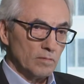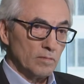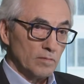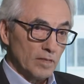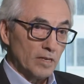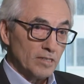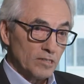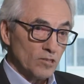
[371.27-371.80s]

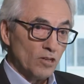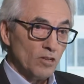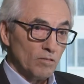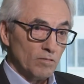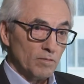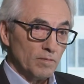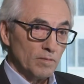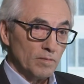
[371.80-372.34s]
that is
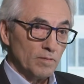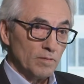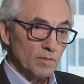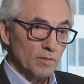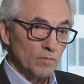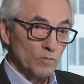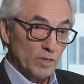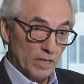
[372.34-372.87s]
all
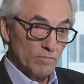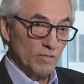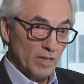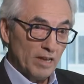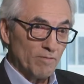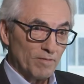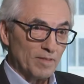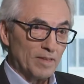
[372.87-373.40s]
we have
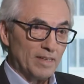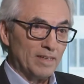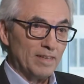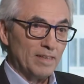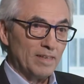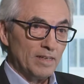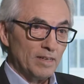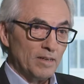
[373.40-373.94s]
left.
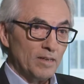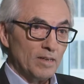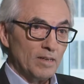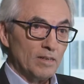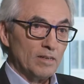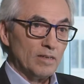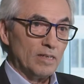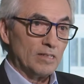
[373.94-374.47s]

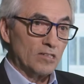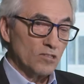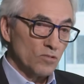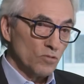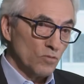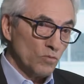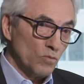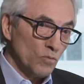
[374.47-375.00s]
And
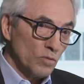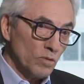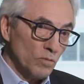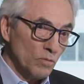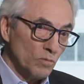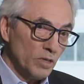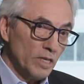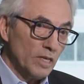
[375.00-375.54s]
so
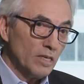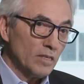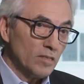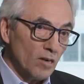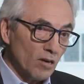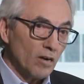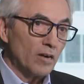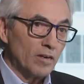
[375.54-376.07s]
we
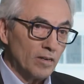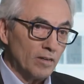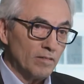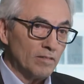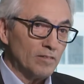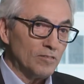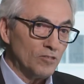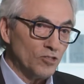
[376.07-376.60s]

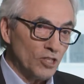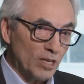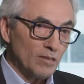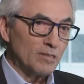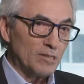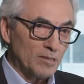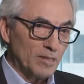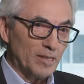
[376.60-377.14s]
guard
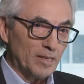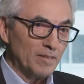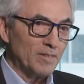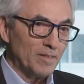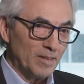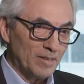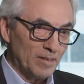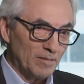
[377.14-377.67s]
jealously
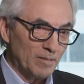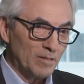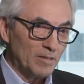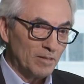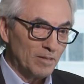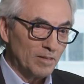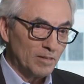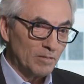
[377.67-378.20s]
uh,
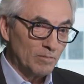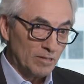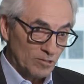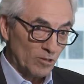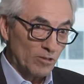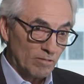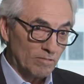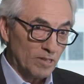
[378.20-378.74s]

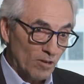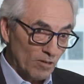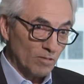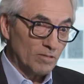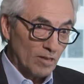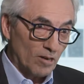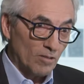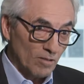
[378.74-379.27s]
reserves,
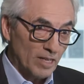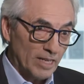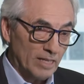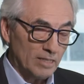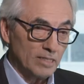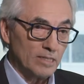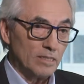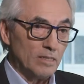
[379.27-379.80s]
our, our
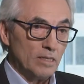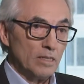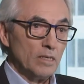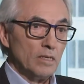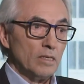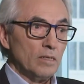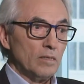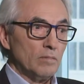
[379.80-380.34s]
lands,
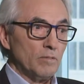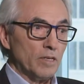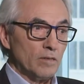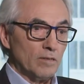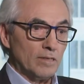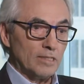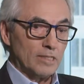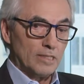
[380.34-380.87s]

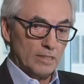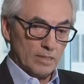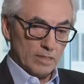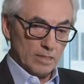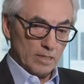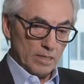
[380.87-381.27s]
because